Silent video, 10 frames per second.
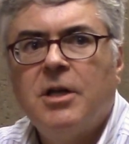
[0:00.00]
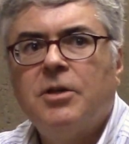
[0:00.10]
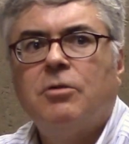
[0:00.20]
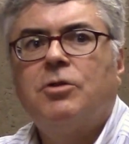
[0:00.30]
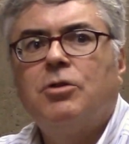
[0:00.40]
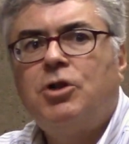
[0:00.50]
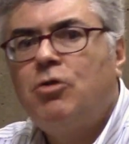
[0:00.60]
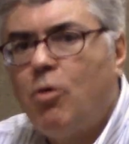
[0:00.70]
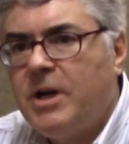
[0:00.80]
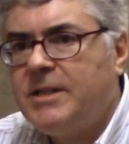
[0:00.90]
Those are
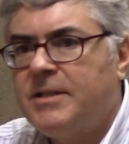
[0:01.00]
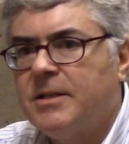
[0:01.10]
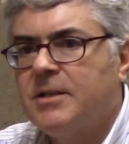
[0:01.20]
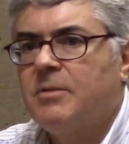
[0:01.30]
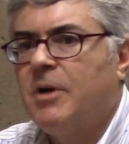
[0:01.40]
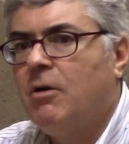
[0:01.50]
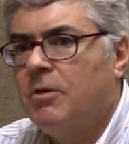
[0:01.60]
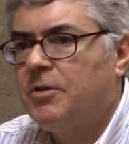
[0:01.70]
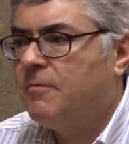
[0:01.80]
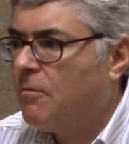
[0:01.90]
choices about
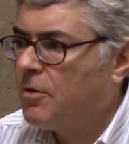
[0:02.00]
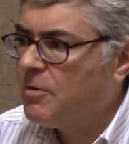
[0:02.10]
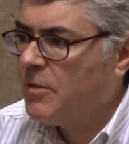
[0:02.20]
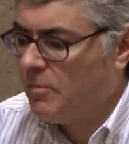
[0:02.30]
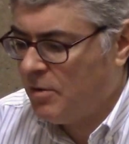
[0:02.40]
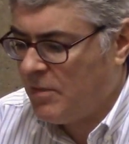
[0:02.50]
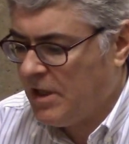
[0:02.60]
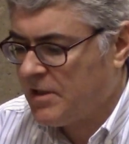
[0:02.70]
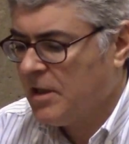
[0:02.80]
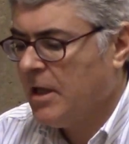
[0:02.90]
what the Fourth Amendment
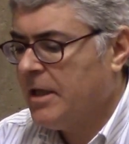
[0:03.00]
means